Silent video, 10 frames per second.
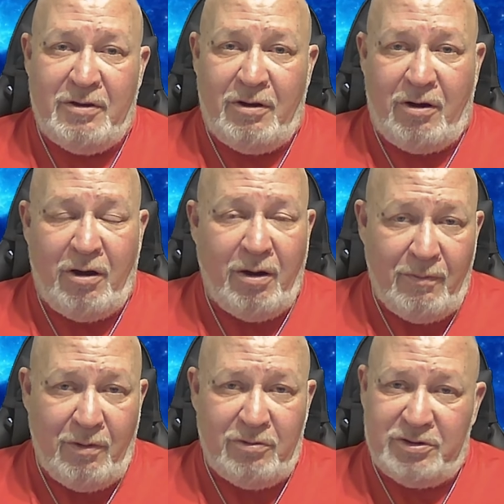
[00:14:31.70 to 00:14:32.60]

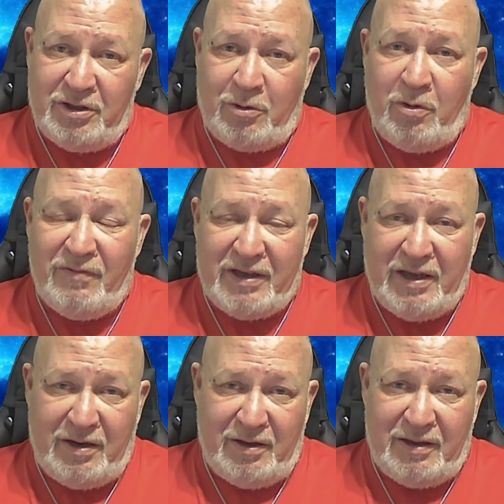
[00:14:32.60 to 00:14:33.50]
almost
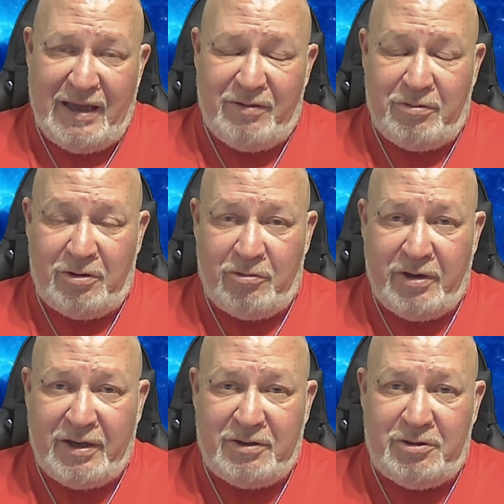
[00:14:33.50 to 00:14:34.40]
equivocating Kathryn
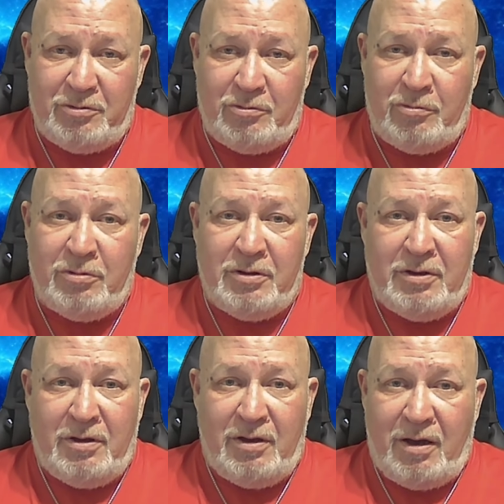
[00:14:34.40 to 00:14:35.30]
Krick to
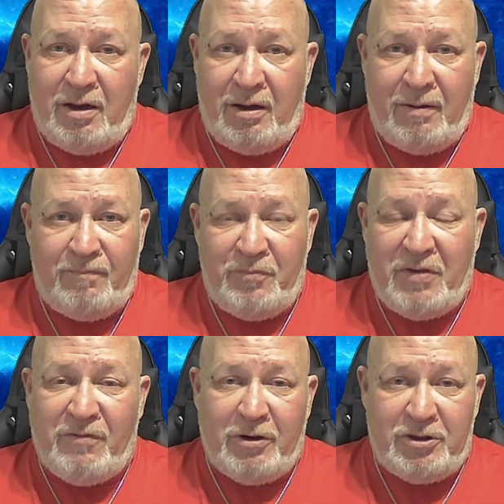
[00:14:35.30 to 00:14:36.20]
uh, the
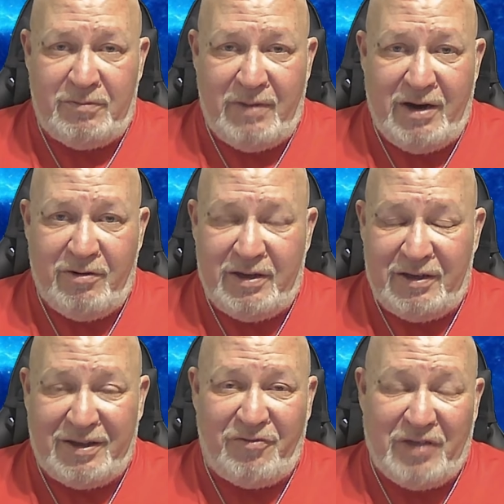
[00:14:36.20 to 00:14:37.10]
Virgin Mary in
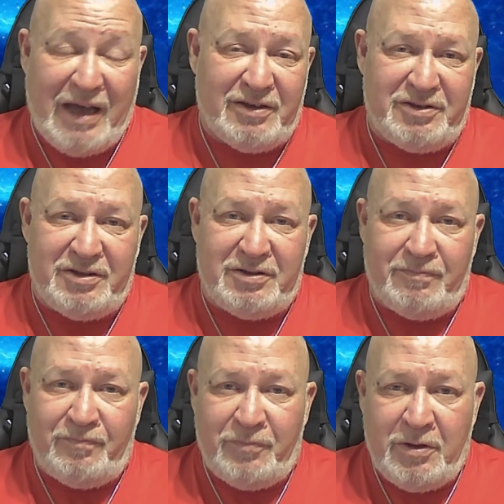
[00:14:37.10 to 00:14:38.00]

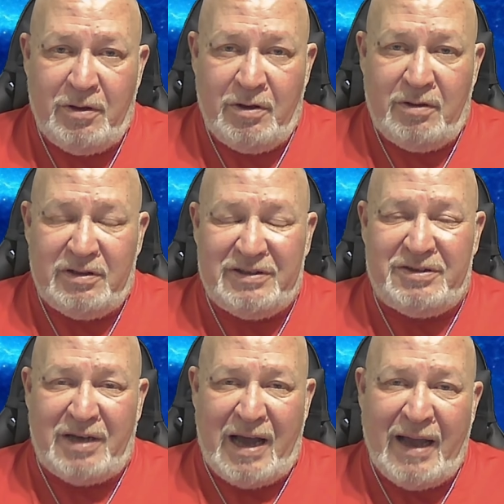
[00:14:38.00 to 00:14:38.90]
Catholicism. This
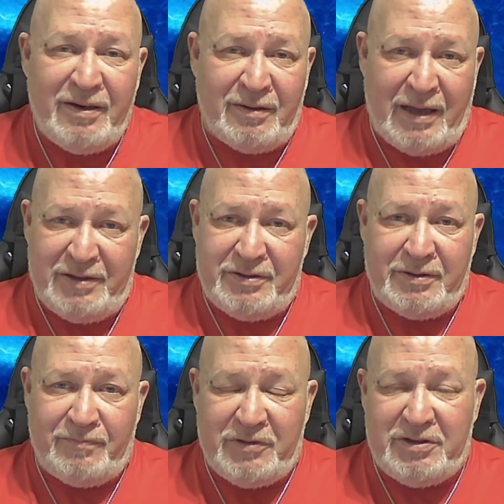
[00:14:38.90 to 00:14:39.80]
is idolizing.
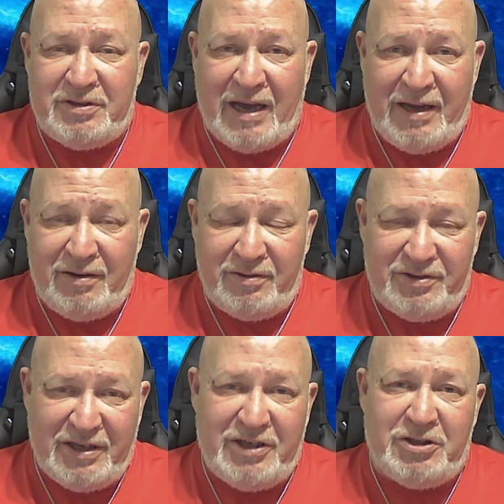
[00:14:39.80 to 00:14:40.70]
This is
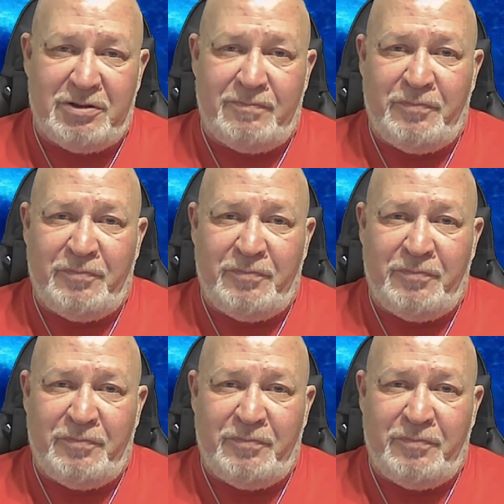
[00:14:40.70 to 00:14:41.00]
idolization.